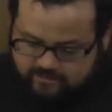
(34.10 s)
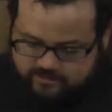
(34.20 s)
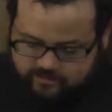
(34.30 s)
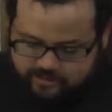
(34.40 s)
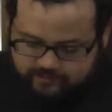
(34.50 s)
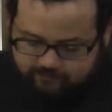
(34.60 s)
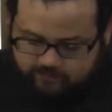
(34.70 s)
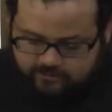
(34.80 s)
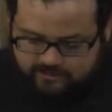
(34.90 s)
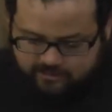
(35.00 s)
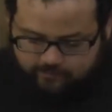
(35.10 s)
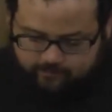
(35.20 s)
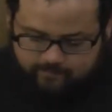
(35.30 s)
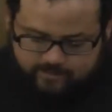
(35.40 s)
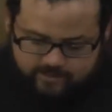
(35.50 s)
so this verse here,
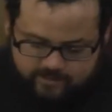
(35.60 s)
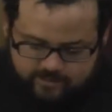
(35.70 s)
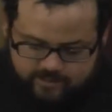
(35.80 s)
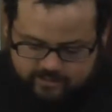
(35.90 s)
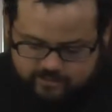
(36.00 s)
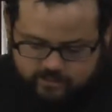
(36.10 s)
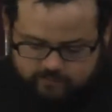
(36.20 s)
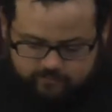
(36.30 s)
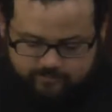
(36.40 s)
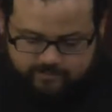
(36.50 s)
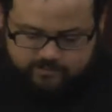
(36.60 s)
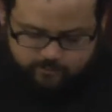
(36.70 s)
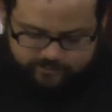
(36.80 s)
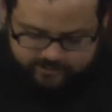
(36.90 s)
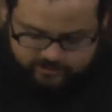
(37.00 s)
uh, two of them, it's
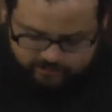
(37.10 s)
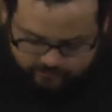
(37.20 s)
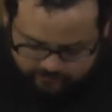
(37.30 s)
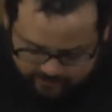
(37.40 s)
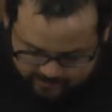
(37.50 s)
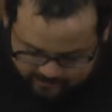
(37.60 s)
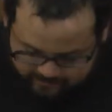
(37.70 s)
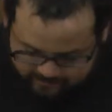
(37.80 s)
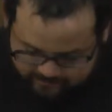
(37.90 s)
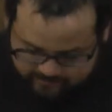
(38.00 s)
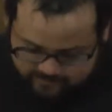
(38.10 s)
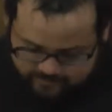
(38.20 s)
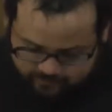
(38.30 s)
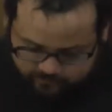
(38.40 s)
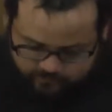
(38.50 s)
twenty-two uh,
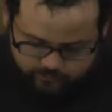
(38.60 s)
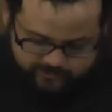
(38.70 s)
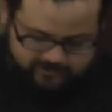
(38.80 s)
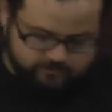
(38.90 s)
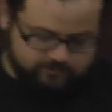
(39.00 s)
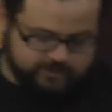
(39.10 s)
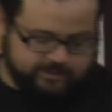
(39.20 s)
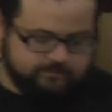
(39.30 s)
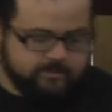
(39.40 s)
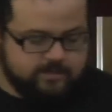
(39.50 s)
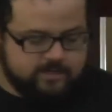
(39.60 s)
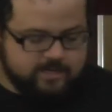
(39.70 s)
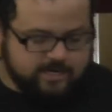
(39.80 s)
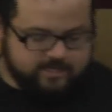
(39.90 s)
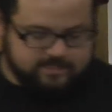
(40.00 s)
through twenty-three.
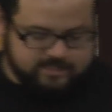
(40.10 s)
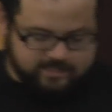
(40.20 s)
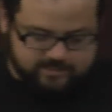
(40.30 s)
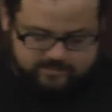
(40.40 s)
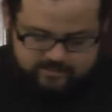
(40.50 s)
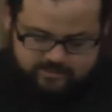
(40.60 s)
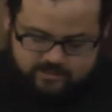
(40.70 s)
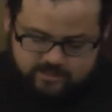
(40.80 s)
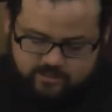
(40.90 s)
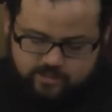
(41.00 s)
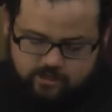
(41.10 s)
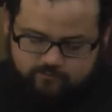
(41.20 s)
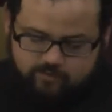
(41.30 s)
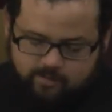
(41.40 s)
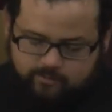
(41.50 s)
And it says, "Don't
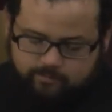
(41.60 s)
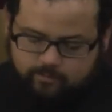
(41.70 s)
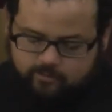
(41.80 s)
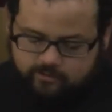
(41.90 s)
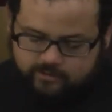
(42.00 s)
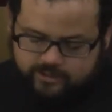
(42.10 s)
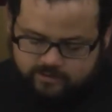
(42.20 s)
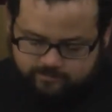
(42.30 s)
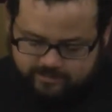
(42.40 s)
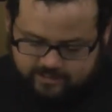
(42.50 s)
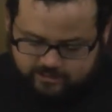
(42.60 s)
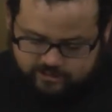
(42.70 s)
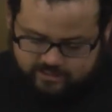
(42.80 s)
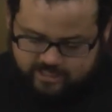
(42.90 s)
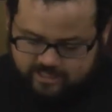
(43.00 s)
rob the poor just because you
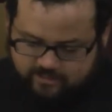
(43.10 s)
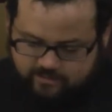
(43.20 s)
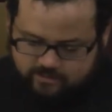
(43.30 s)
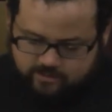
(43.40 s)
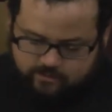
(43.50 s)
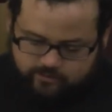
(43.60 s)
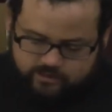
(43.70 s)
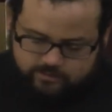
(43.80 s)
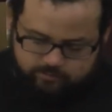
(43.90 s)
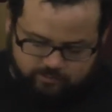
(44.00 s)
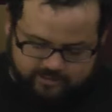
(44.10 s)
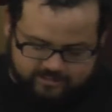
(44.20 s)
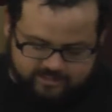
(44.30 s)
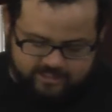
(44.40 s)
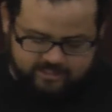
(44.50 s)
can, or exploit the
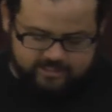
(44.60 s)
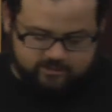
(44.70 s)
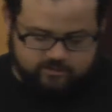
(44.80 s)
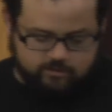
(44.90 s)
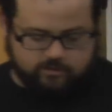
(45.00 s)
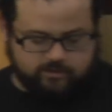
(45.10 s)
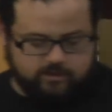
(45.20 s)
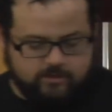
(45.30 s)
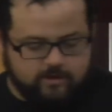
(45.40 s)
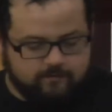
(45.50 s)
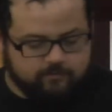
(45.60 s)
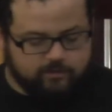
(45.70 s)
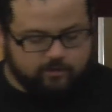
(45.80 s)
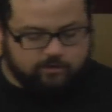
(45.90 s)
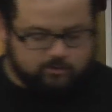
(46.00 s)
needy in court. For the
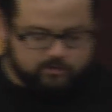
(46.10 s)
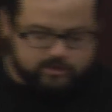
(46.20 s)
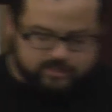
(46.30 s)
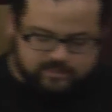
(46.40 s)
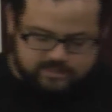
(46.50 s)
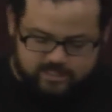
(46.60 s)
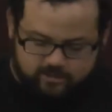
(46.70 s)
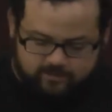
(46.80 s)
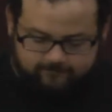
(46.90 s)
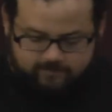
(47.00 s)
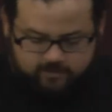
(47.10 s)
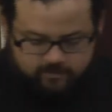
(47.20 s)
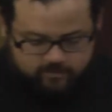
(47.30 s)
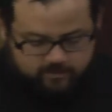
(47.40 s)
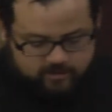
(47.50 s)
Lord is their
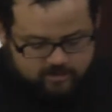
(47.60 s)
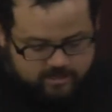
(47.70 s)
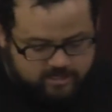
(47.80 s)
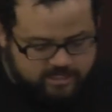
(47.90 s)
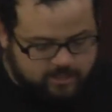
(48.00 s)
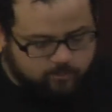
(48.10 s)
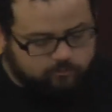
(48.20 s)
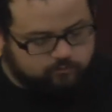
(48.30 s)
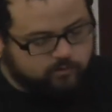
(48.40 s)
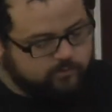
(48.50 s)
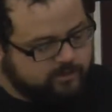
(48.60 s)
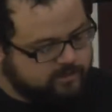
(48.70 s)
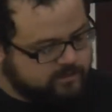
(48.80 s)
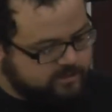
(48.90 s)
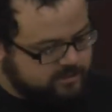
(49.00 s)
defender. He will ruin
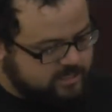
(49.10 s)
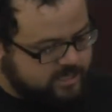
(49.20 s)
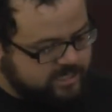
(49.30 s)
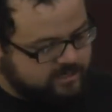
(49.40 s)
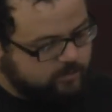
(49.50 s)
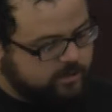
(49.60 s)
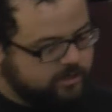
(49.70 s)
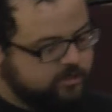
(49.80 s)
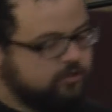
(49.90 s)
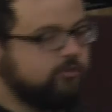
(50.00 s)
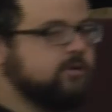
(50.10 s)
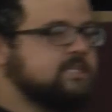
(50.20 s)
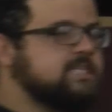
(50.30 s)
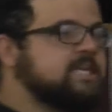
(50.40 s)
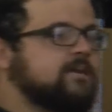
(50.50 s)
anyone who ruins
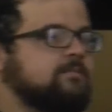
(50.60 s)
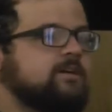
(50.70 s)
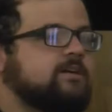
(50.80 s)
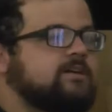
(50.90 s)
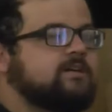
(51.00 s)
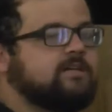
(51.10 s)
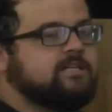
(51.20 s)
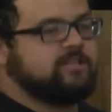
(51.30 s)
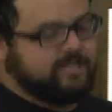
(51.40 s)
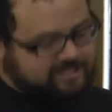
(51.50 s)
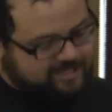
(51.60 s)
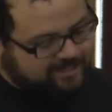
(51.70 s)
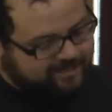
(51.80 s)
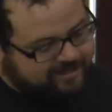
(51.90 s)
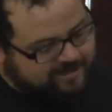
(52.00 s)
them." So
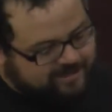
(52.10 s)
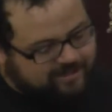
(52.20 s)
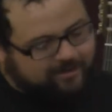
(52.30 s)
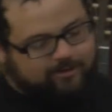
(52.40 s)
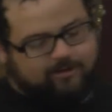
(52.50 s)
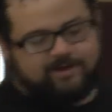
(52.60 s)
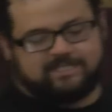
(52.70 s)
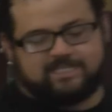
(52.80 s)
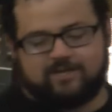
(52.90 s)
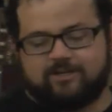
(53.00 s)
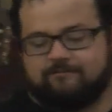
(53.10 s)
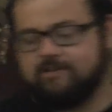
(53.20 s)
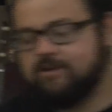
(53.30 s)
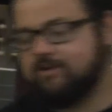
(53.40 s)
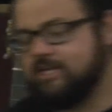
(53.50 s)
instantly, the Lord is their
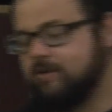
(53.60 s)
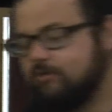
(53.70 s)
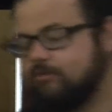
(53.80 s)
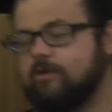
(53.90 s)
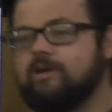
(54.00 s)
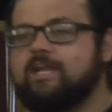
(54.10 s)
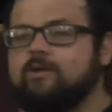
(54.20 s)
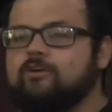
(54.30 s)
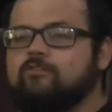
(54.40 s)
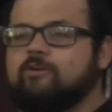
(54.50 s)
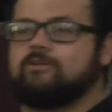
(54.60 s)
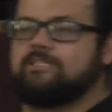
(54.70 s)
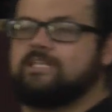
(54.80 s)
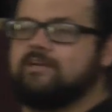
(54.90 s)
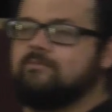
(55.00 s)
defender. He will ruin anyone who ruins
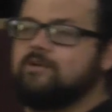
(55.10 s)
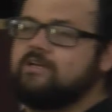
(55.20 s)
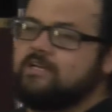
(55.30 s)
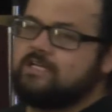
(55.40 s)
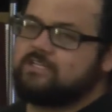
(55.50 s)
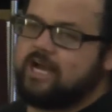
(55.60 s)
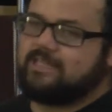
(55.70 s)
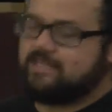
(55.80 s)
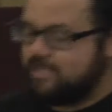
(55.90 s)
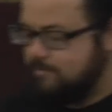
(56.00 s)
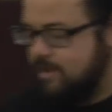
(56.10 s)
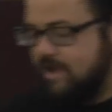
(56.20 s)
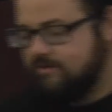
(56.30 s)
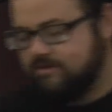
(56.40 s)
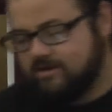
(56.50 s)
them. So I think
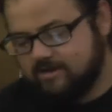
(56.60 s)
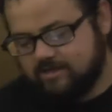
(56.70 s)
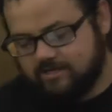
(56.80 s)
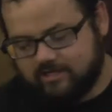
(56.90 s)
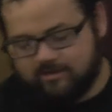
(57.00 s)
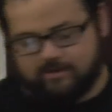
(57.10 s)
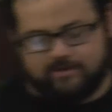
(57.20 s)
about, you know, when